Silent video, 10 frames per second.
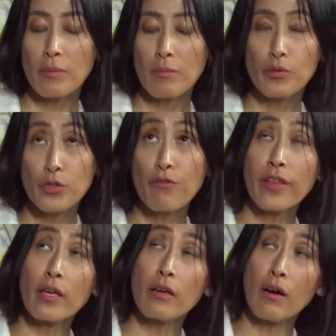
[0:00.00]

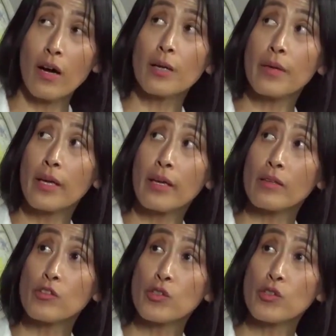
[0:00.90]
improve the economy